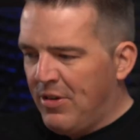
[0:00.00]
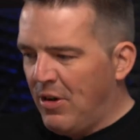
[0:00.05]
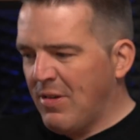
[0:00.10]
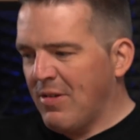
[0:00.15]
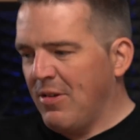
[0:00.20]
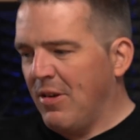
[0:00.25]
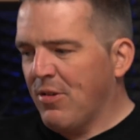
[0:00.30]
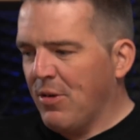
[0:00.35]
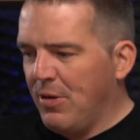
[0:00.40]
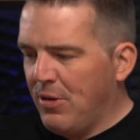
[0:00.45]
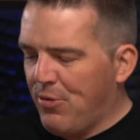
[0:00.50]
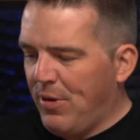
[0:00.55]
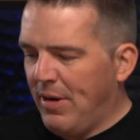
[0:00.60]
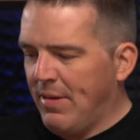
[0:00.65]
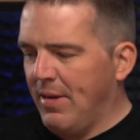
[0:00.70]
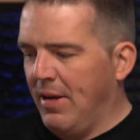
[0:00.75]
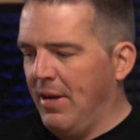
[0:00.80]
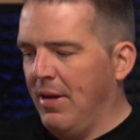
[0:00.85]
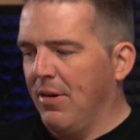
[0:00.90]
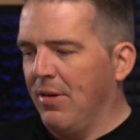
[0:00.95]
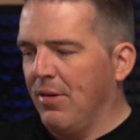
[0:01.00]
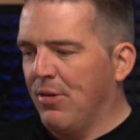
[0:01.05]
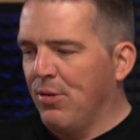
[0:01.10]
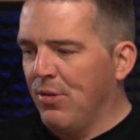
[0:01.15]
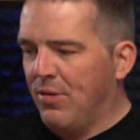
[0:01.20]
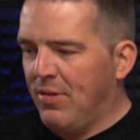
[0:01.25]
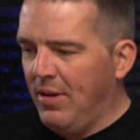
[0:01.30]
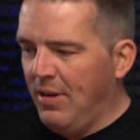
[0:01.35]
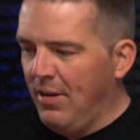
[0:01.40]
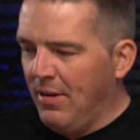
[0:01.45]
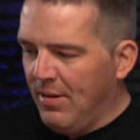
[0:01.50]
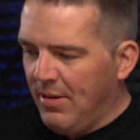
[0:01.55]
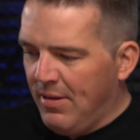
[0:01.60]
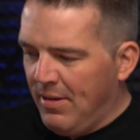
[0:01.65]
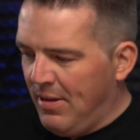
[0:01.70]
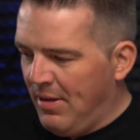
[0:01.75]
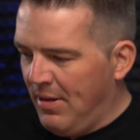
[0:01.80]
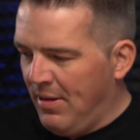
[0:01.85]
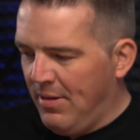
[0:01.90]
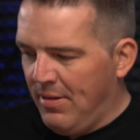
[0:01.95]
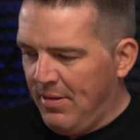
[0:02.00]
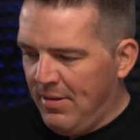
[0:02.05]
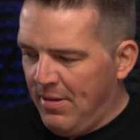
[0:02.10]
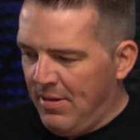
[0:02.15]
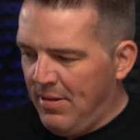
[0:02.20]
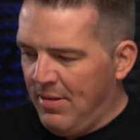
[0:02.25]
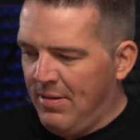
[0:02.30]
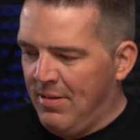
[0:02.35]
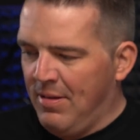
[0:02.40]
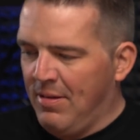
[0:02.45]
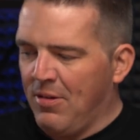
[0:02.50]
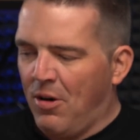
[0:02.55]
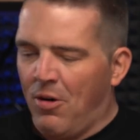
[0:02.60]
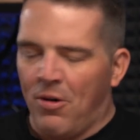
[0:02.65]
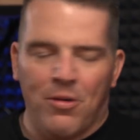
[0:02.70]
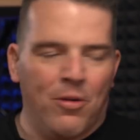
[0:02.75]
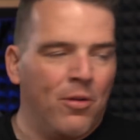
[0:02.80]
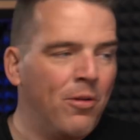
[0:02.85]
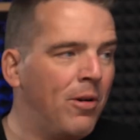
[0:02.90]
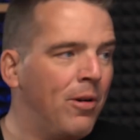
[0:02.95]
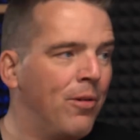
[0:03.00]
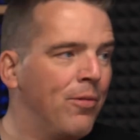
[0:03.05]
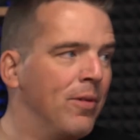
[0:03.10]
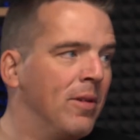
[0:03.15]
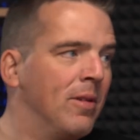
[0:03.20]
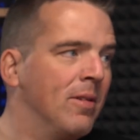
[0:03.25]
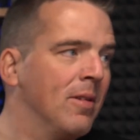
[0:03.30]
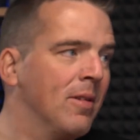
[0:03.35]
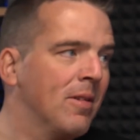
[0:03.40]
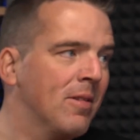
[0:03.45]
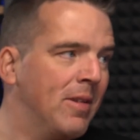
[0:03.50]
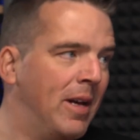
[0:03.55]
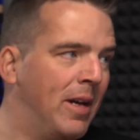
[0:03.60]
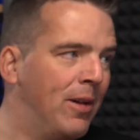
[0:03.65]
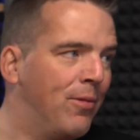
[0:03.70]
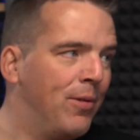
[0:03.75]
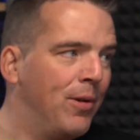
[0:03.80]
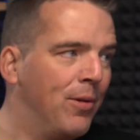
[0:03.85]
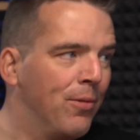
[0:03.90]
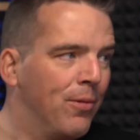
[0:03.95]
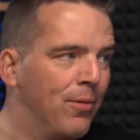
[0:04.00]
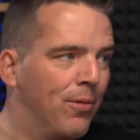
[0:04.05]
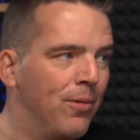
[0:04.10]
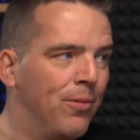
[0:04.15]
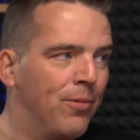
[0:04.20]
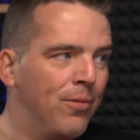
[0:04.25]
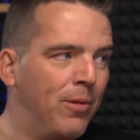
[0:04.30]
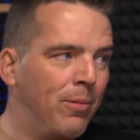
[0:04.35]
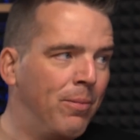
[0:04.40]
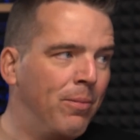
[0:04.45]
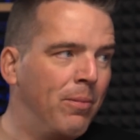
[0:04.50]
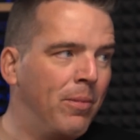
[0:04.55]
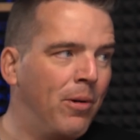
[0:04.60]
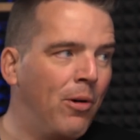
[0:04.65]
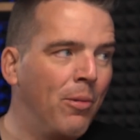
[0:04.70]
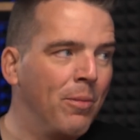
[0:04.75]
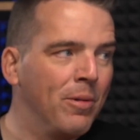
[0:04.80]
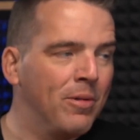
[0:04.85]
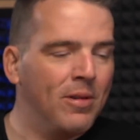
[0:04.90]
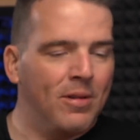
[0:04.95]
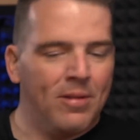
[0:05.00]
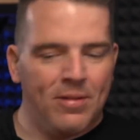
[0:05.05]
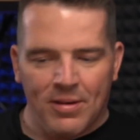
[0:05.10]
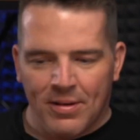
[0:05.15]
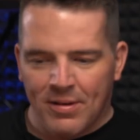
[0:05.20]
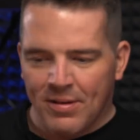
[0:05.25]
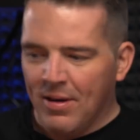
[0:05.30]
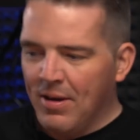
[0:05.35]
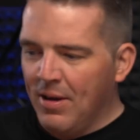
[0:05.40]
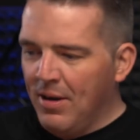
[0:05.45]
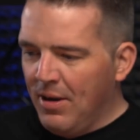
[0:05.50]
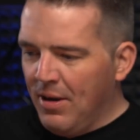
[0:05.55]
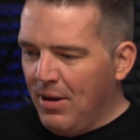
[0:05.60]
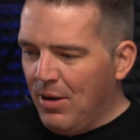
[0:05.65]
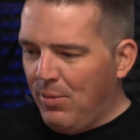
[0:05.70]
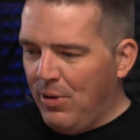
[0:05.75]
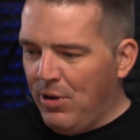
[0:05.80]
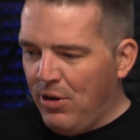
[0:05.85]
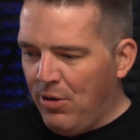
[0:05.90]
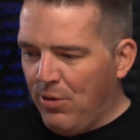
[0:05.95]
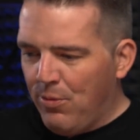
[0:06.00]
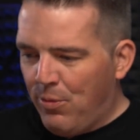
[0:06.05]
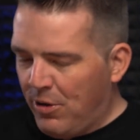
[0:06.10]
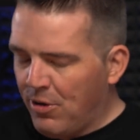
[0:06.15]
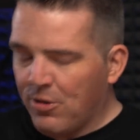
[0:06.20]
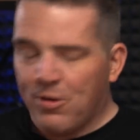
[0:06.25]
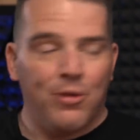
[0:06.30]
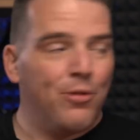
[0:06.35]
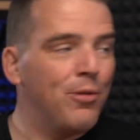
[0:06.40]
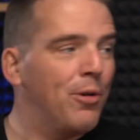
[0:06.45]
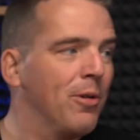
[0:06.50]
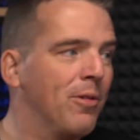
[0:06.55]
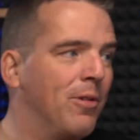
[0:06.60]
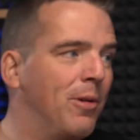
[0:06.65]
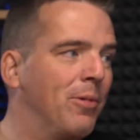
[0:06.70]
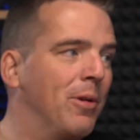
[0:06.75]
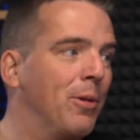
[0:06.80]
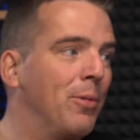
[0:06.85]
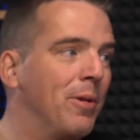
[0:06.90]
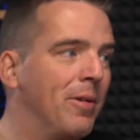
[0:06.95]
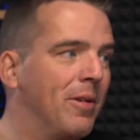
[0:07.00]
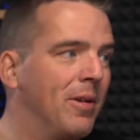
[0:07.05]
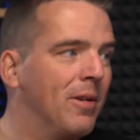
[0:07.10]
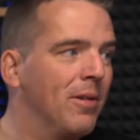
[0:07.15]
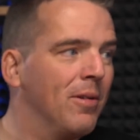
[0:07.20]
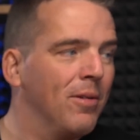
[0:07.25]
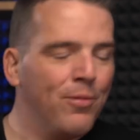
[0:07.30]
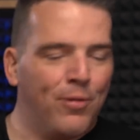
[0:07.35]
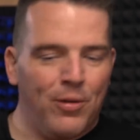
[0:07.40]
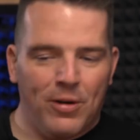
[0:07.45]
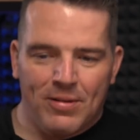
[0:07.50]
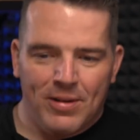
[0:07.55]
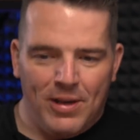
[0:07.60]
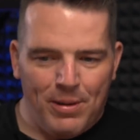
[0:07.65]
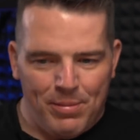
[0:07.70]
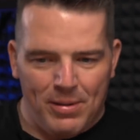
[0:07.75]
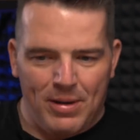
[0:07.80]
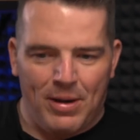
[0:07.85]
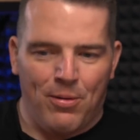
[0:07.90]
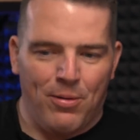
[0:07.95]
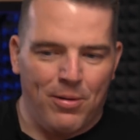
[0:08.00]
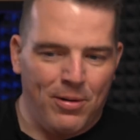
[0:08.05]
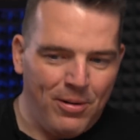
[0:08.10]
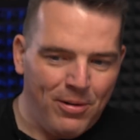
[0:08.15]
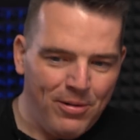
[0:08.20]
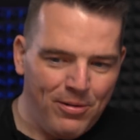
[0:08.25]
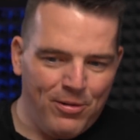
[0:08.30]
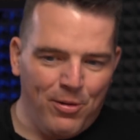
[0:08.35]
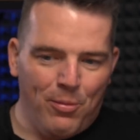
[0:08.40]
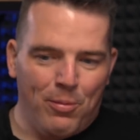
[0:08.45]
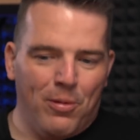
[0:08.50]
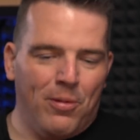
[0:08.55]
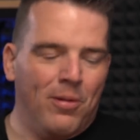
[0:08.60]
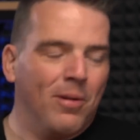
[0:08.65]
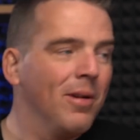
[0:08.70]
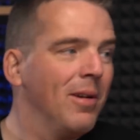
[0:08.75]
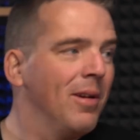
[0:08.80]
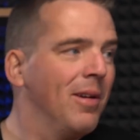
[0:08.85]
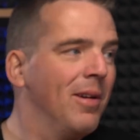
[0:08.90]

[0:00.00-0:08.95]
So it's not so interesting here to see this on or off in the state view from Home Assistant. We want to control something with it. For example, our super